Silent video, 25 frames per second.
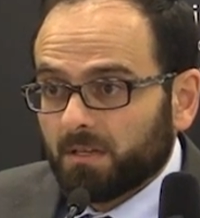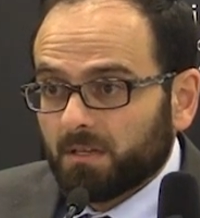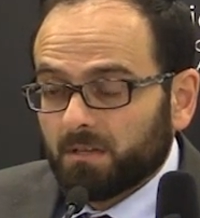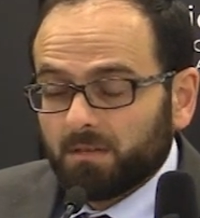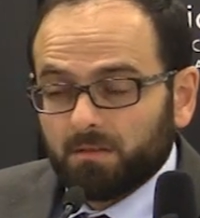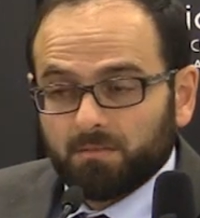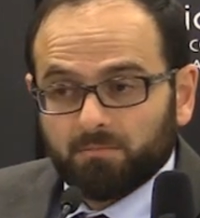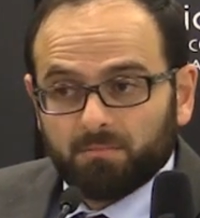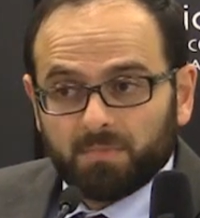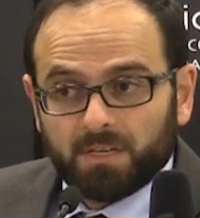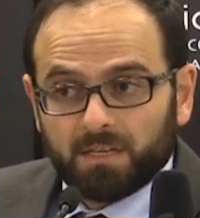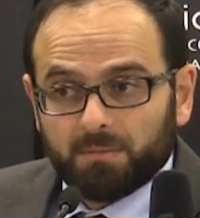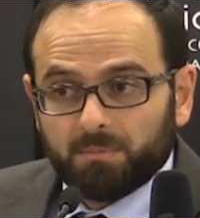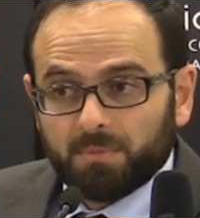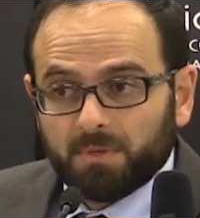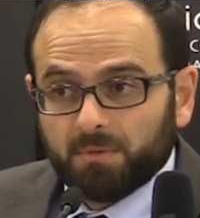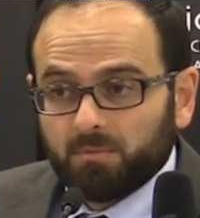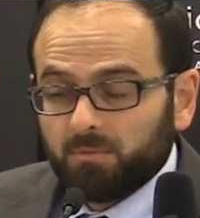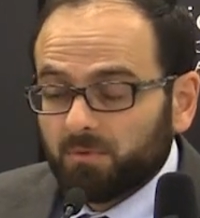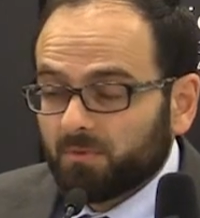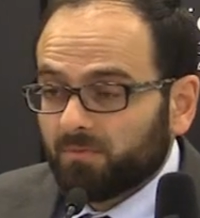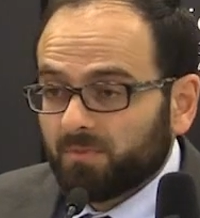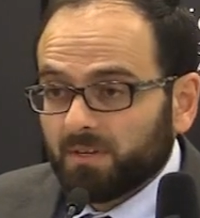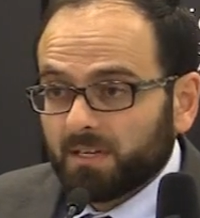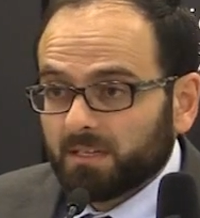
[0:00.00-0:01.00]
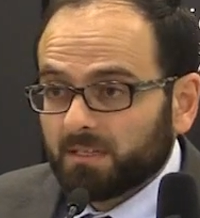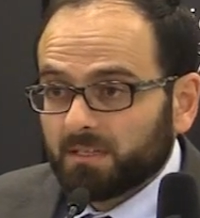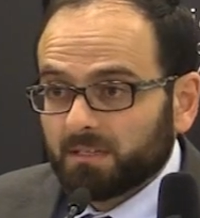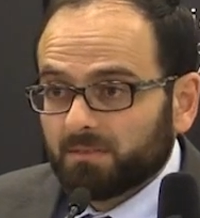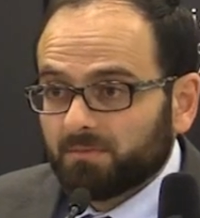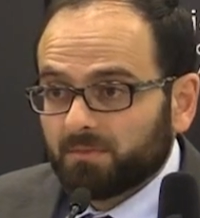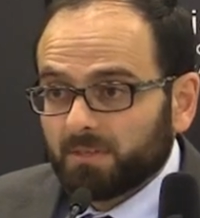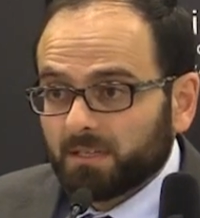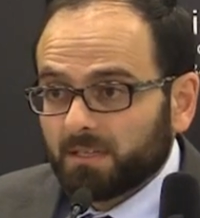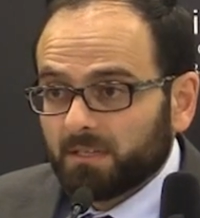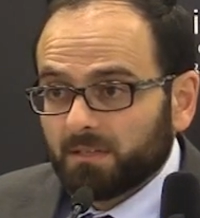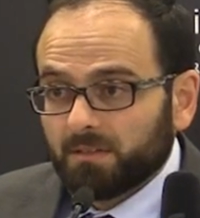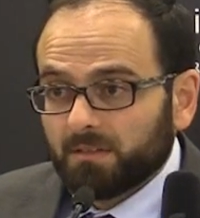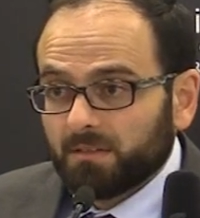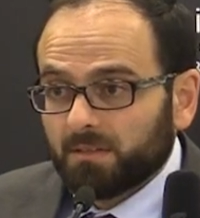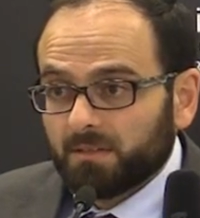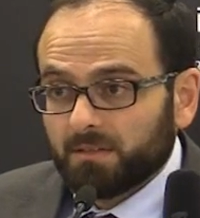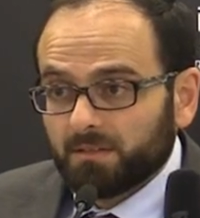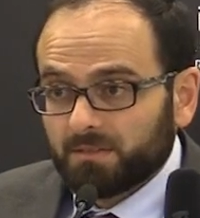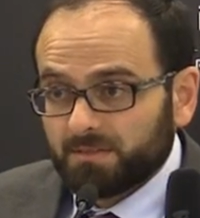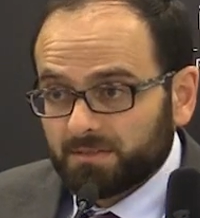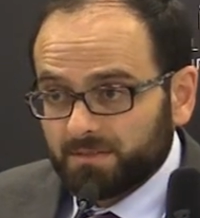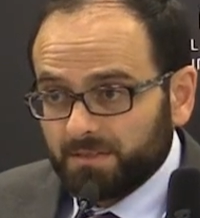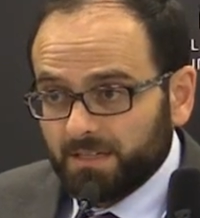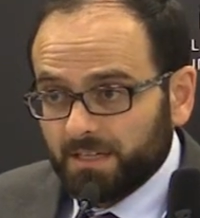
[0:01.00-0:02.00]
Uh, many people find it
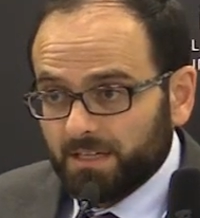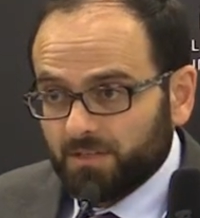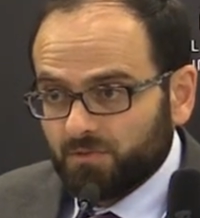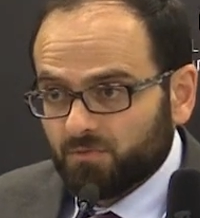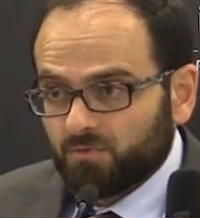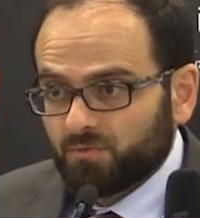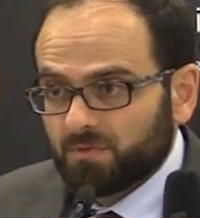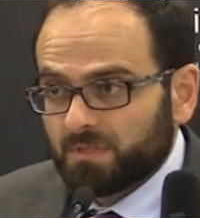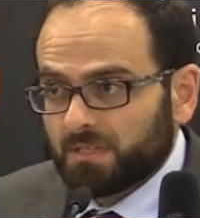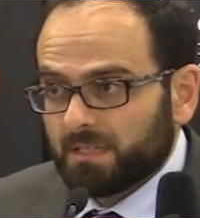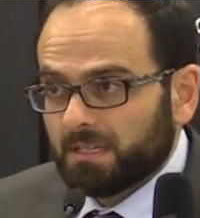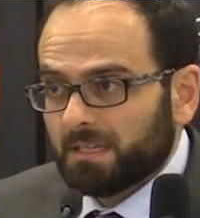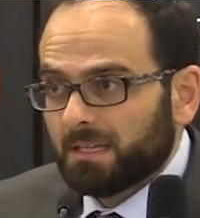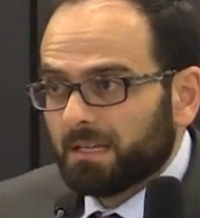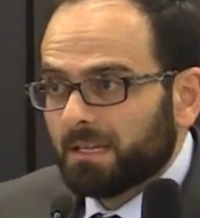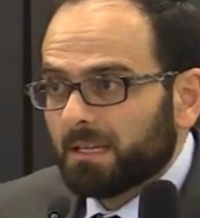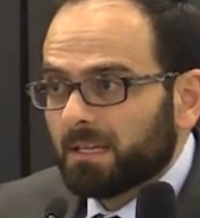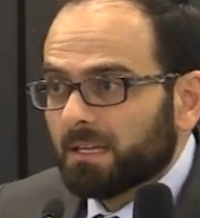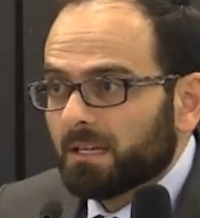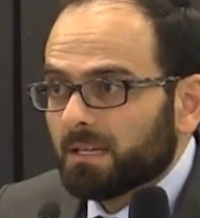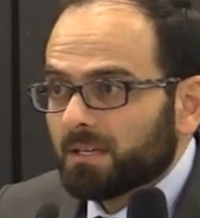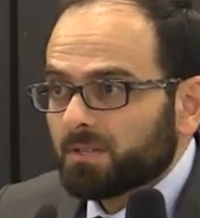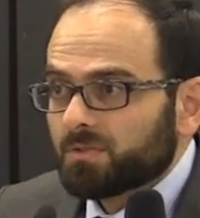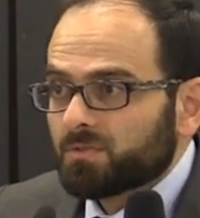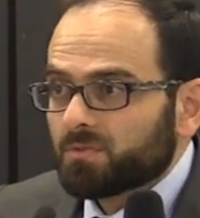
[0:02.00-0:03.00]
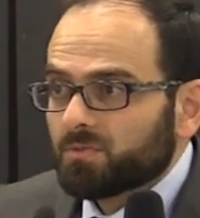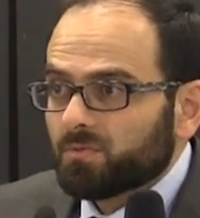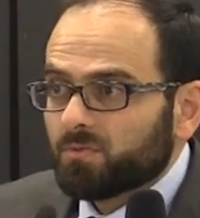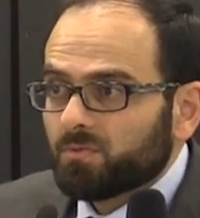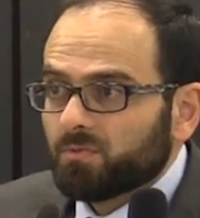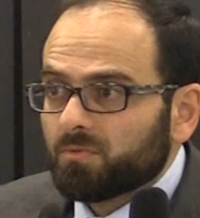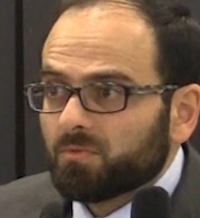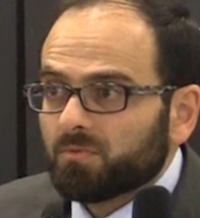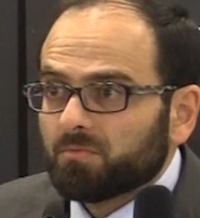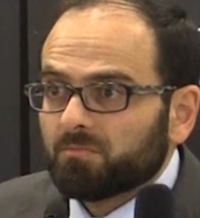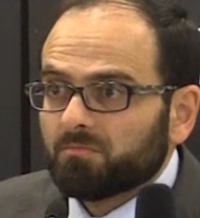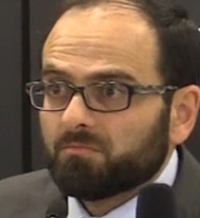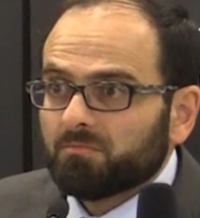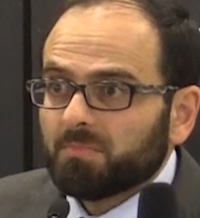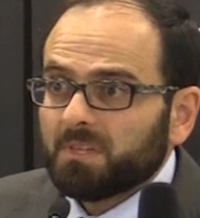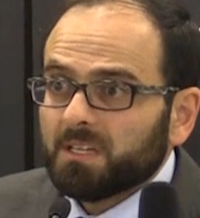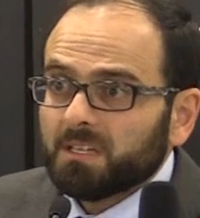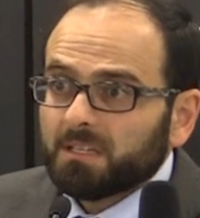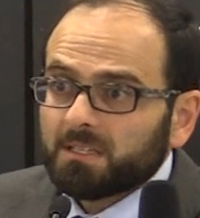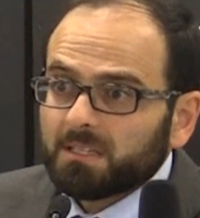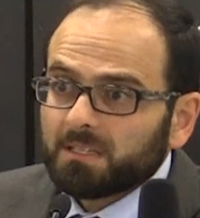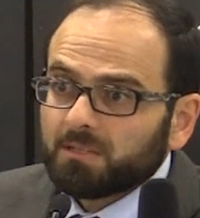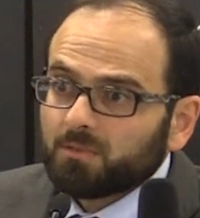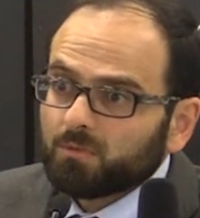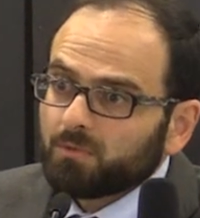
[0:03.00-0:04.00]
very strange, you see. So
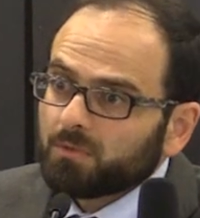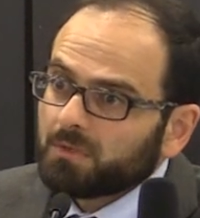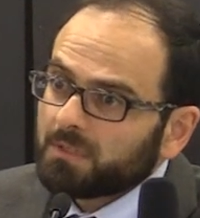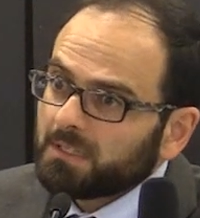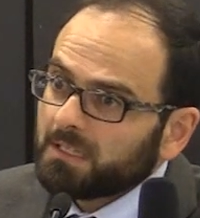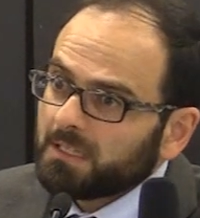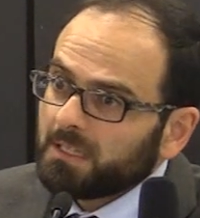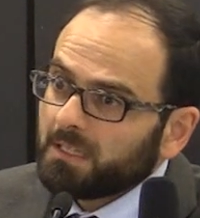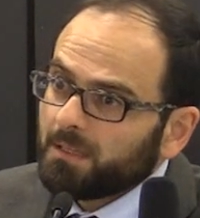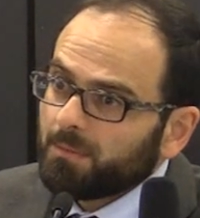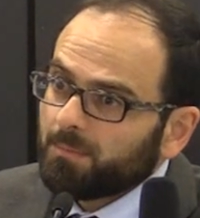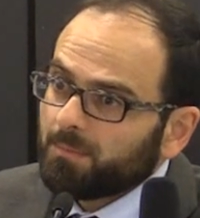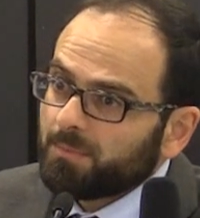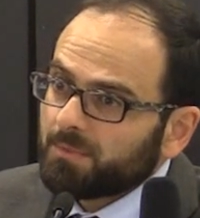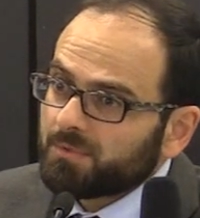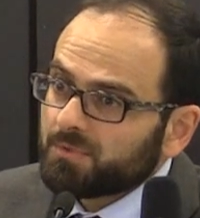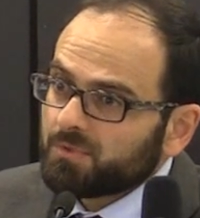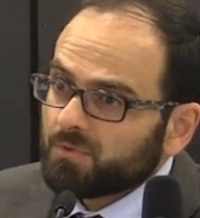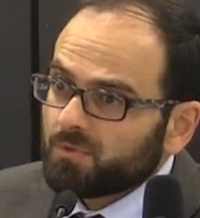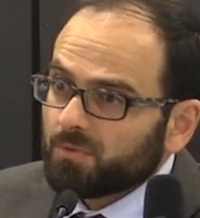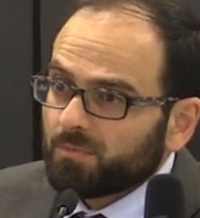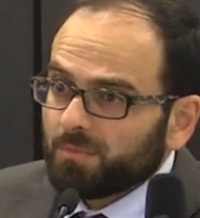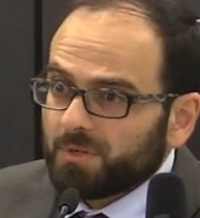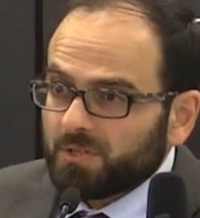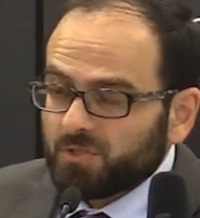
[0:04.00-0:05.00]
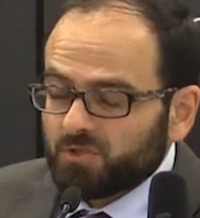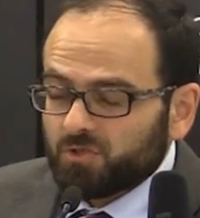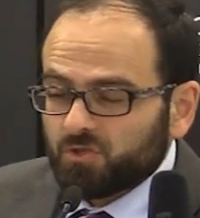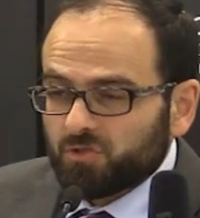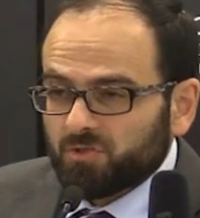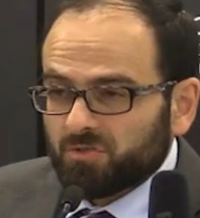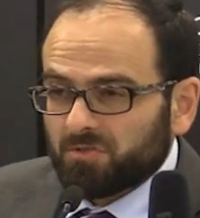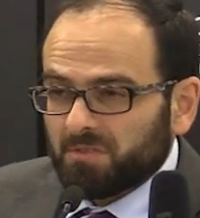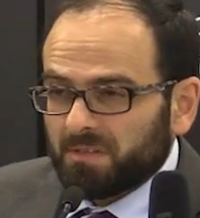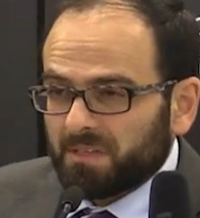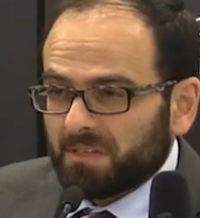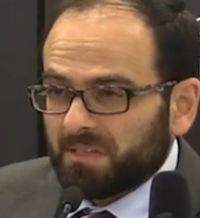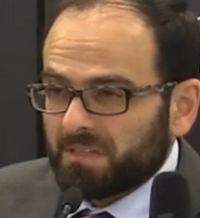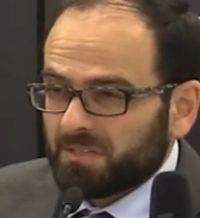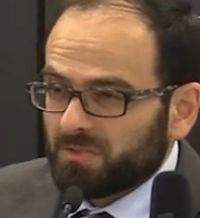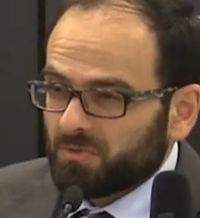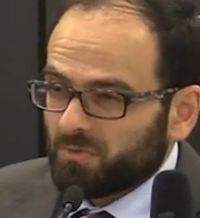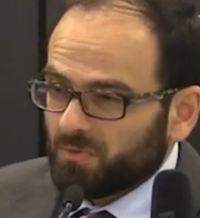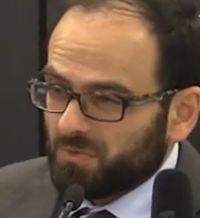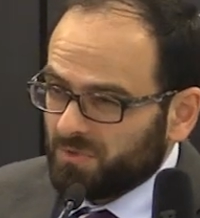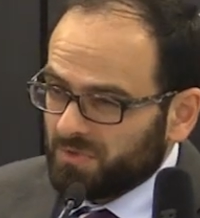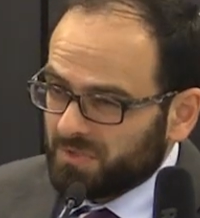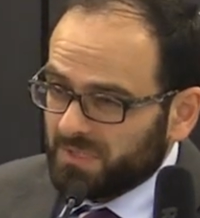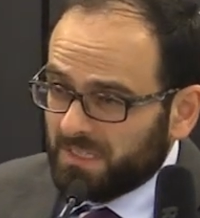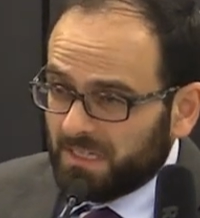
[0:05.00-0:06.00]
media don't help so much in this
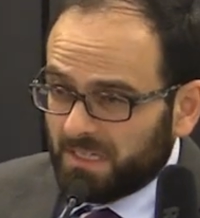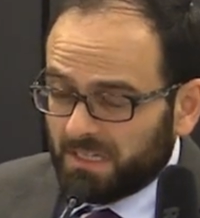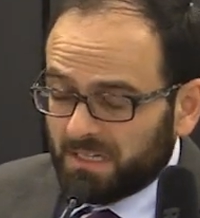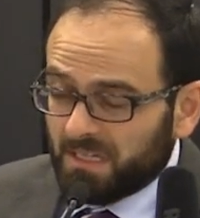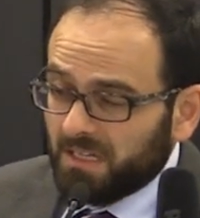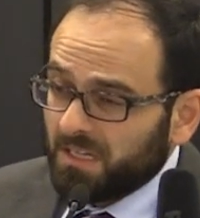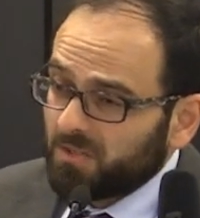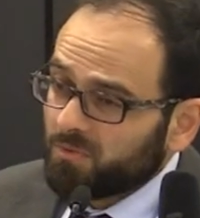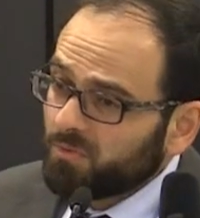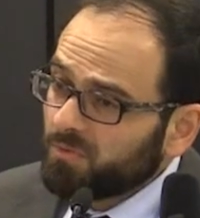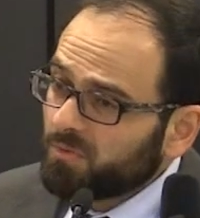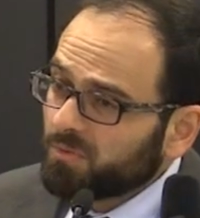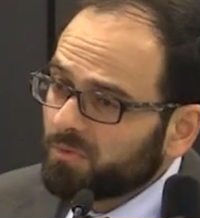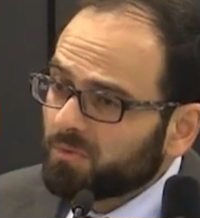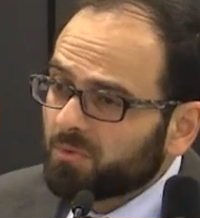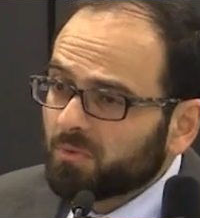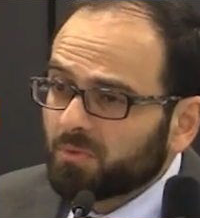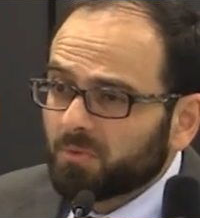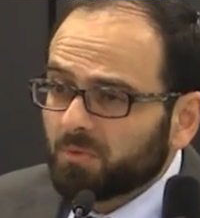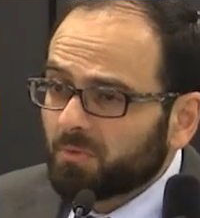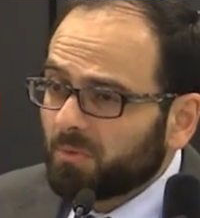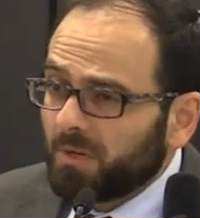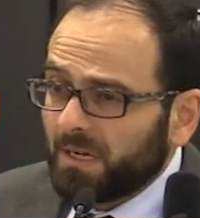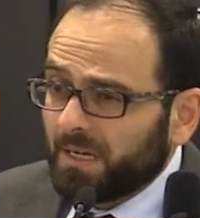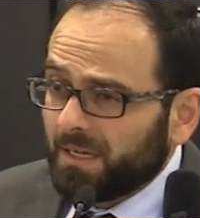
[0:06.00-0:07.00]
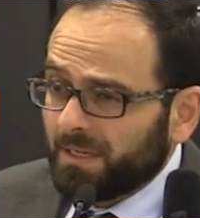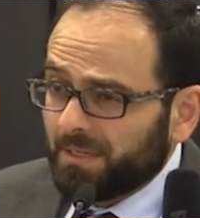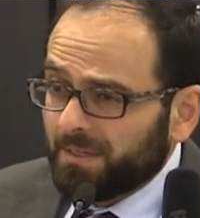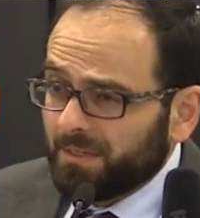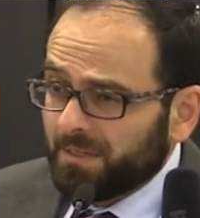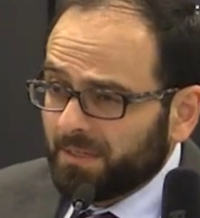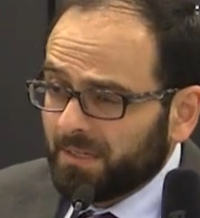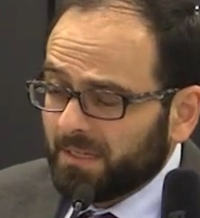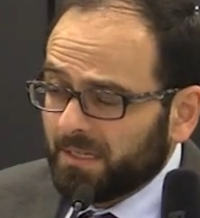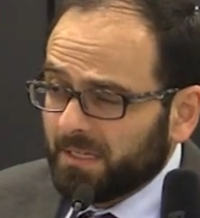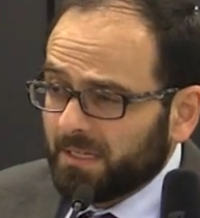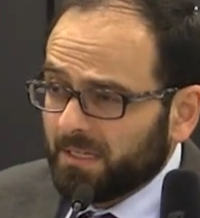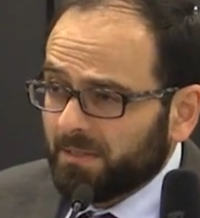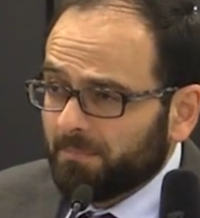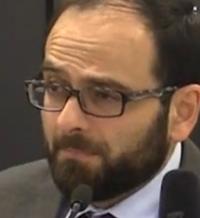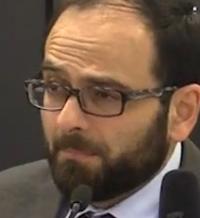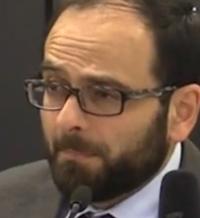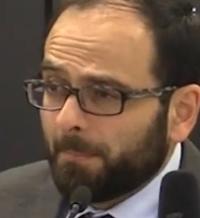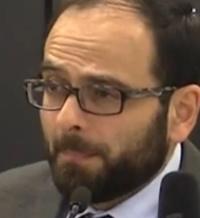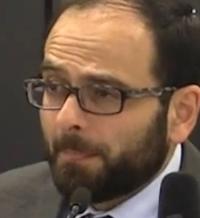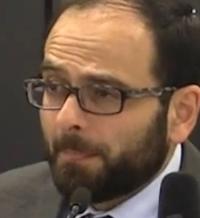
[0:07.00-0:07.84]
concern. I don't know why, really.